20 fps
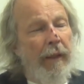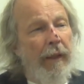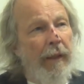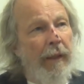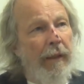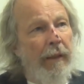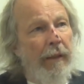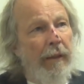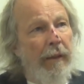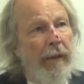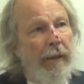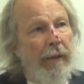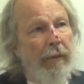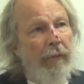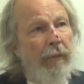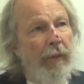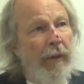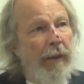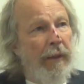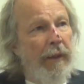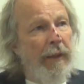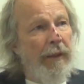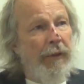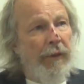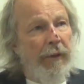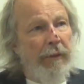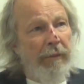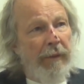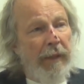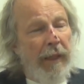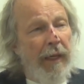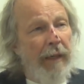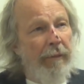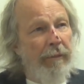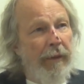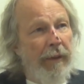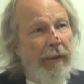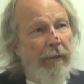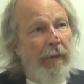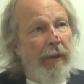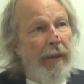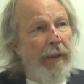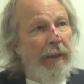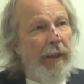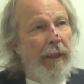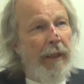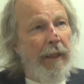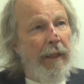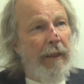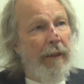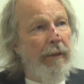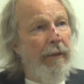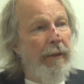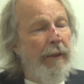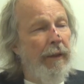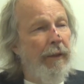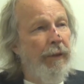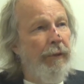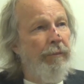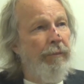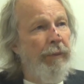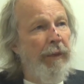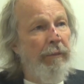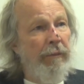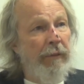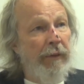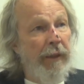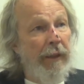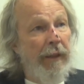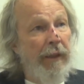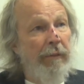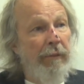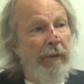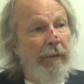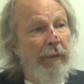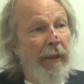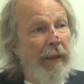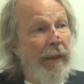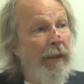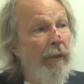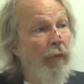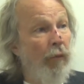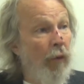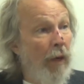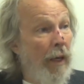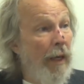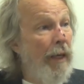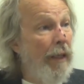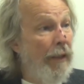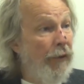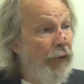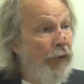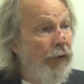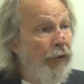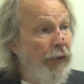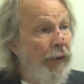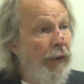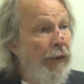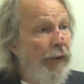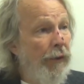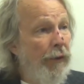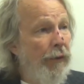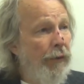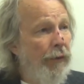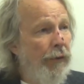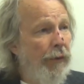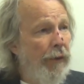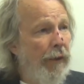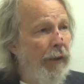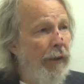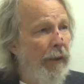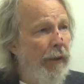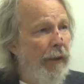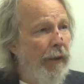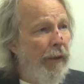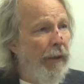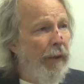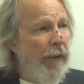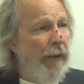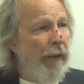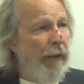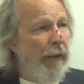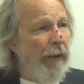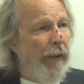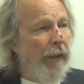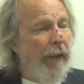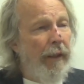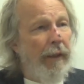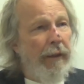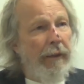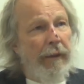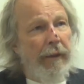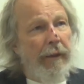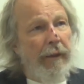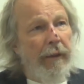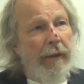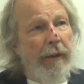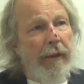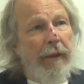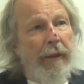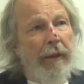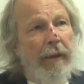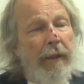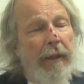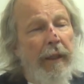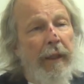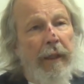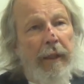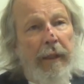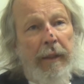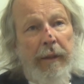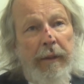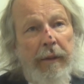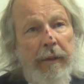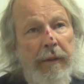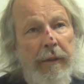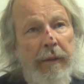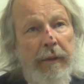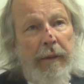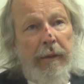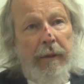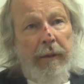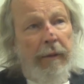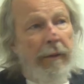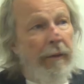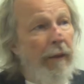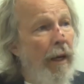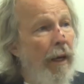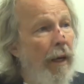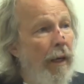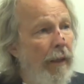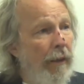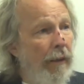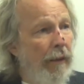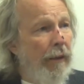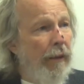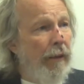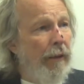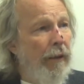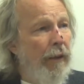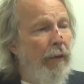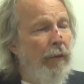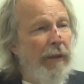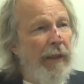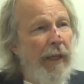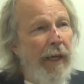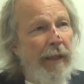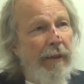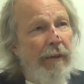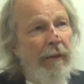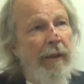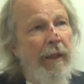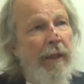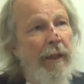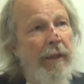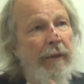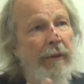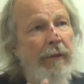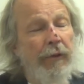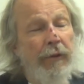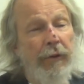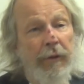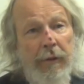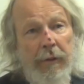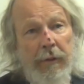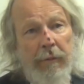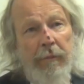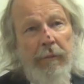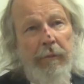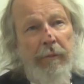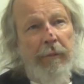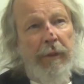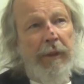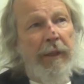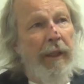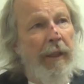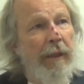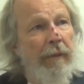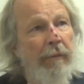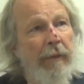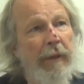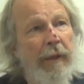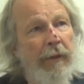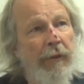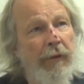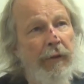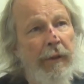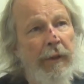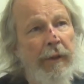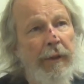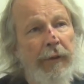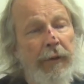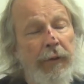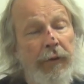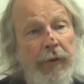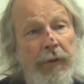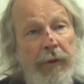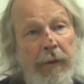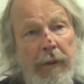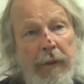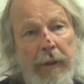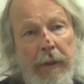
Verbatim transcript: and what needs to be happening right now is people need to be making wise decisions. And, and they're not. You know, when Catherine Leathers became Inslee's